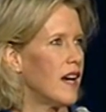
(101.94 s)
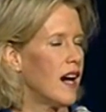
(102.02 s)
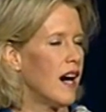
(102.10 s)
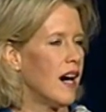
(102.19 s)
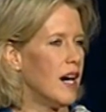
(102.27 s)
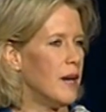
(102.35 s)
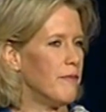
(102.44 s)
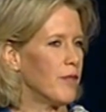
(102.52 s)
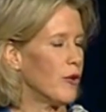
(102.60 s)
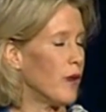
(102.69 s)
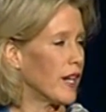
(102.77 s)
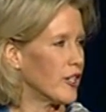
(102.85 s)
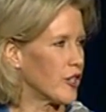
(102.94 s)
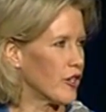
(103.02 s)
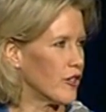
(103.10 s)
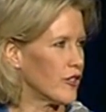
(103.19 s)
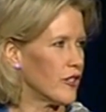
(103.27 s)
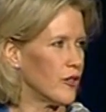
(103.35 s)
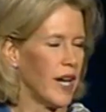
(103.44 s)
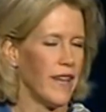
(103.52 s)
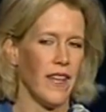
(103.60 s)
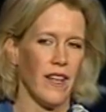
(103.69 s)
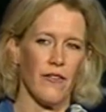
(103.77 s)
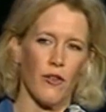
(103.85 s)
who I could turn to. And
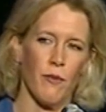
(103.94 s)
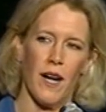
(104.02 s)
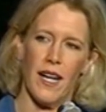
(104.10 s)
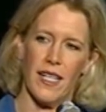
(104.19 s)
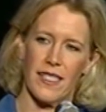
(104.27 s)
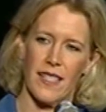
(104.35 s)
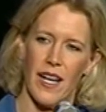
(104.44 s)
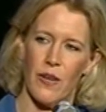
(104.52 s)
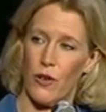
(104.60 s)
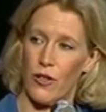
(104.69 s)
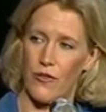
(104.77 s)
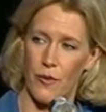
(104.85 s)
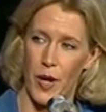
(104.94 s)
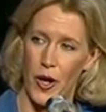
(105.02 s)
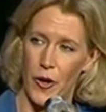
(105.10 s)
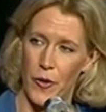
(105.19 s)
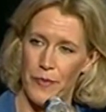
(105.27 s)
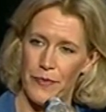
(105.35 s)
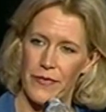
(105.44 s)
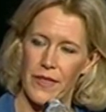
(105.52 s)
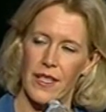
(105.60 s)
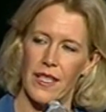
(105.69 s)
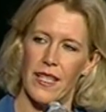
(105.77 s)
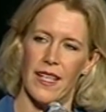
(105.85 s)
then in Vermont, I worked from
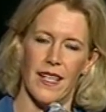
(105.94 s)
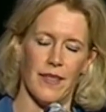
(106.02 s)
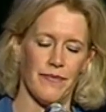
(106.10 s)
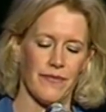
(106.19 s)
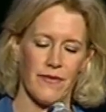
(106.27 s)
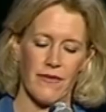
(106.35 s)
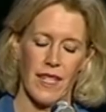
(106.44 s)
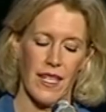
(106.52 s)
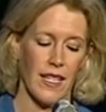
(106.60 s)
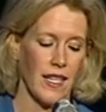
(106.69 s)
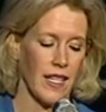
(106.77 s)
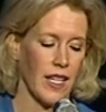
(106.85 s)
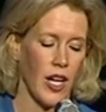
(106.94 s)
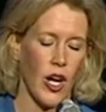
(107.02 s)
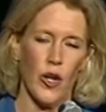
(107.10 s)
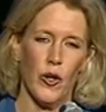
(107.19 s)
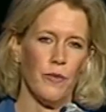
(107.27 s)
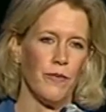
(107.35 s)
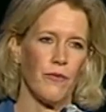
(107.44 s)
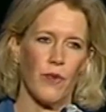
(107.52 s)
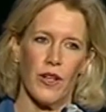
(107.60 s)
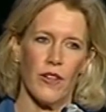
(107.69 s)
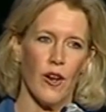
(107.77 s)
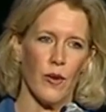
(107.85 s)
home, in a home
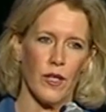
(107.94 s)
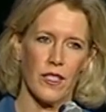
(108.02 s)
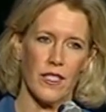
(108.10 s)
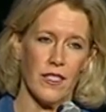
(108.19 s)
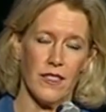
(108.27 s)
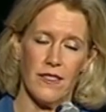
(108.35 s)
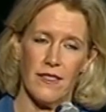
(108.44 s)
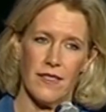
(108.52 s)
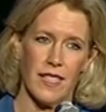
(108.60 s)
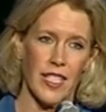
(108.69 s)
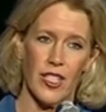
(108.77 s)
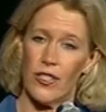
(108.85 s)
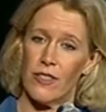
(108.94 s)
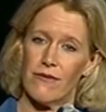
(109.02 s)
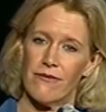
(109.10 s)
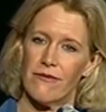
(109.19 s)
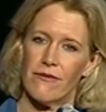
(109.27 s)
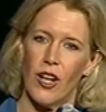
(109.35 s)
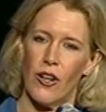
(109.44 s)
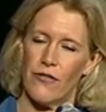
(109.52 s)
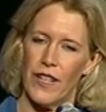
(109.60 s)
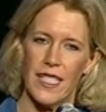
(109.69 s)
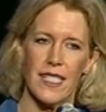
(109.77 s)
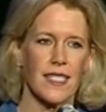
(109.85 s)
where no one could hear our
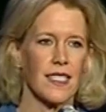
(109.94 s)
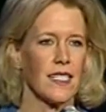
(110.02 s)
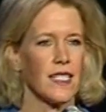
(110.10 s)
fights.